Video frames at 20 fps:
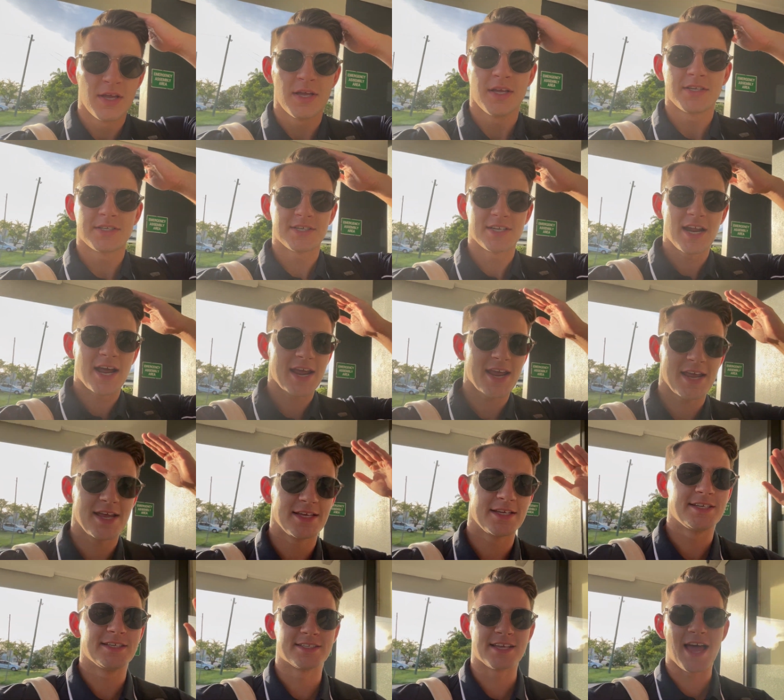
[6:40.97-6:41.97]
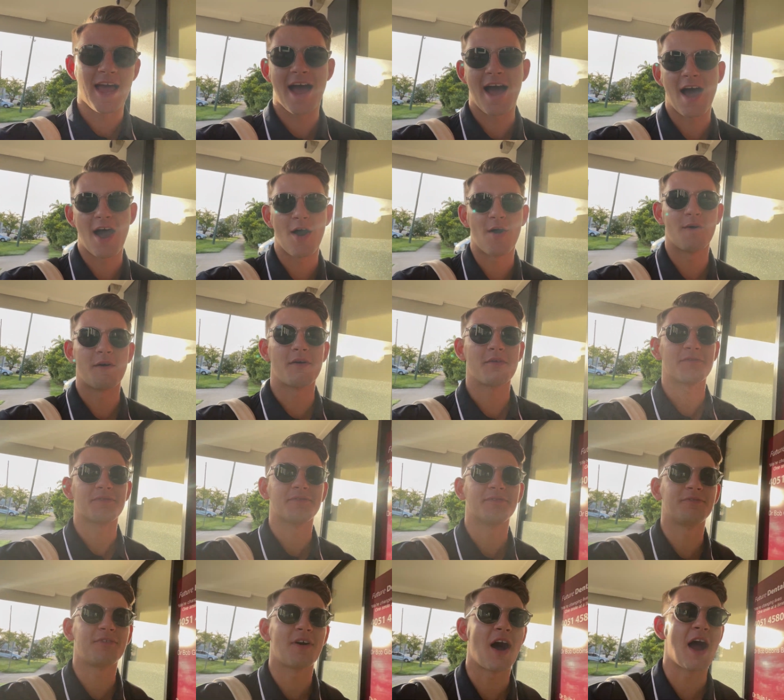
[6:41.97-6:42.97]
Today is our
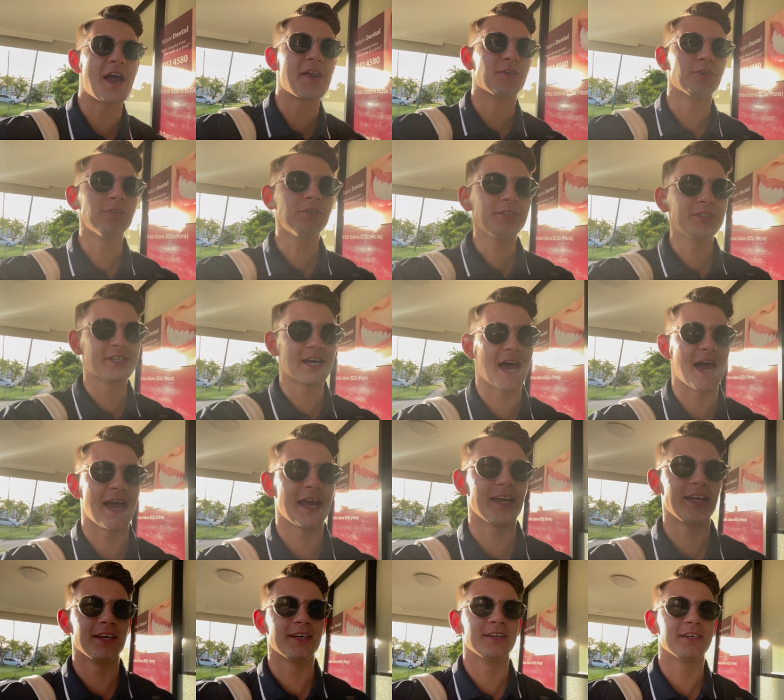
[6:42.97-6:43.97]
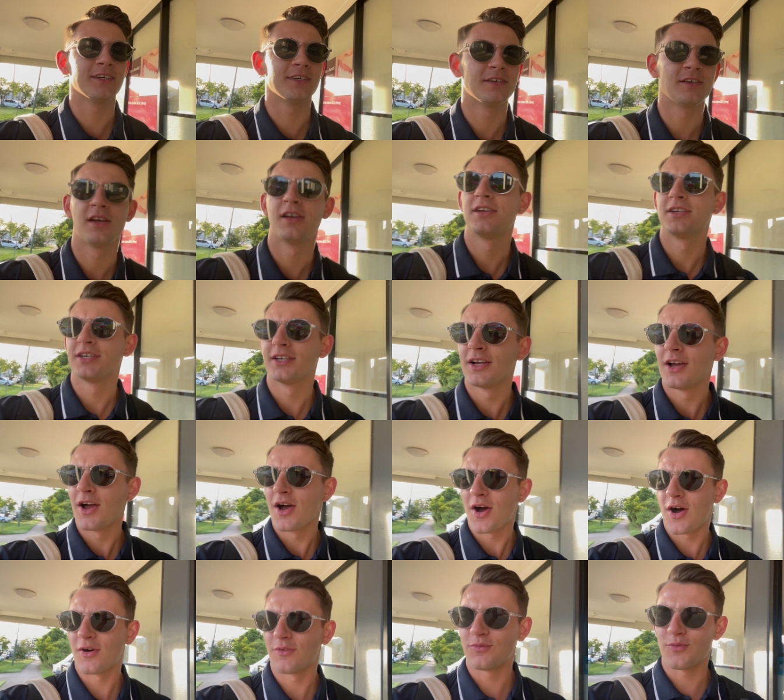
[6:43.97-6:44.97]
final day
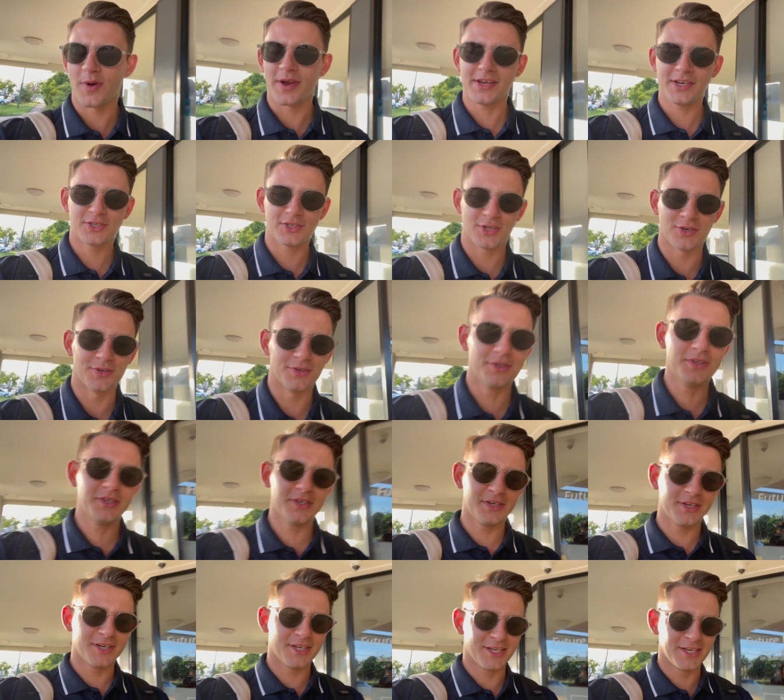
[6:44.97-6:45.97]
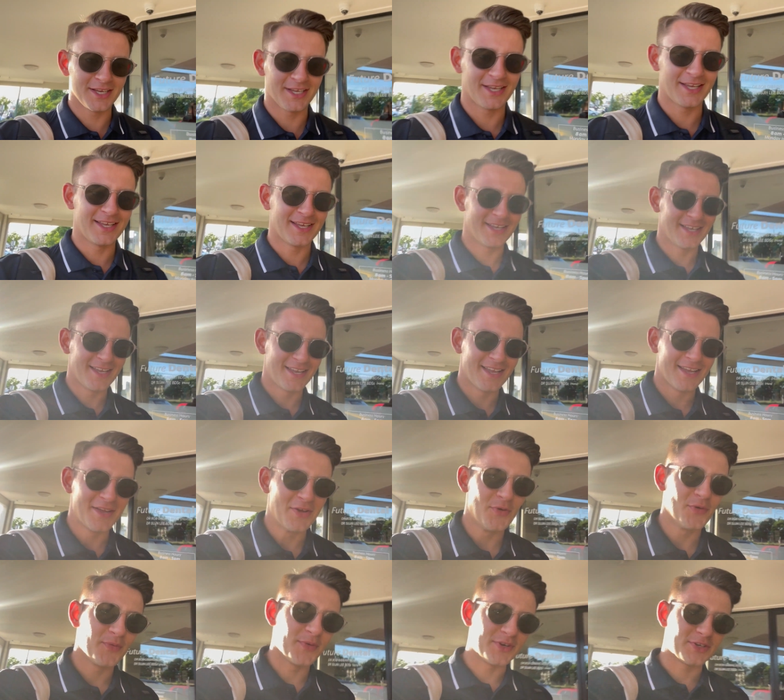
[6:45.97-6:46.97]
of week two,
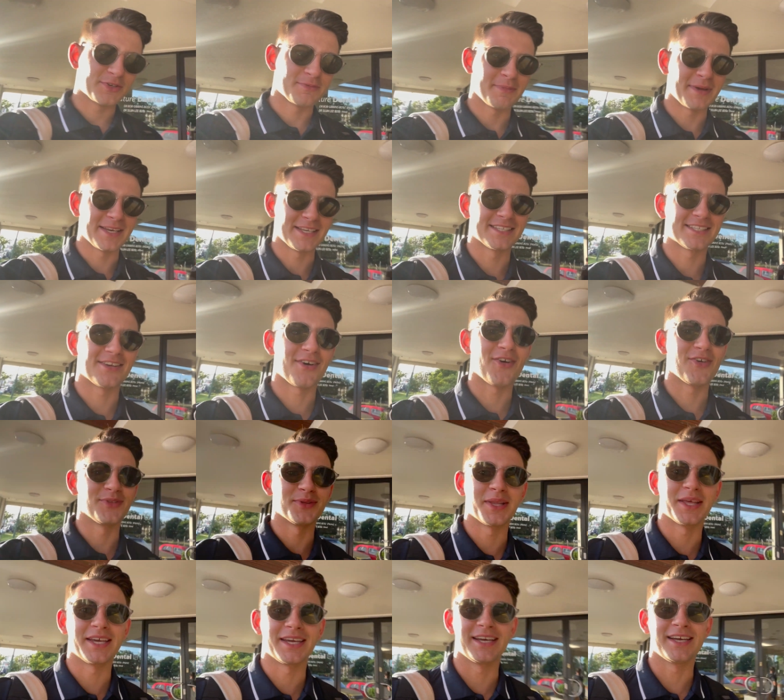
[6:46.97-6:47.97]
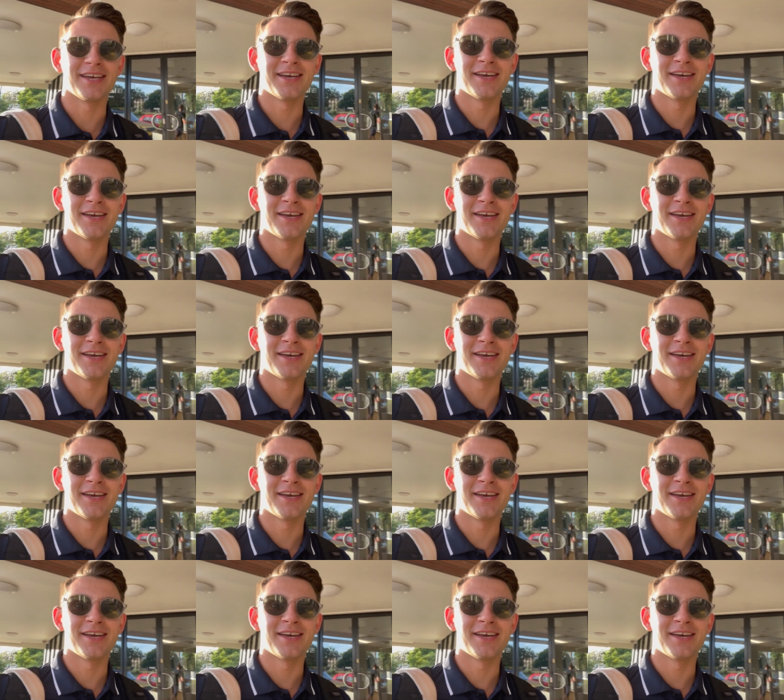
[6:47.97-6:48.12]
which means only,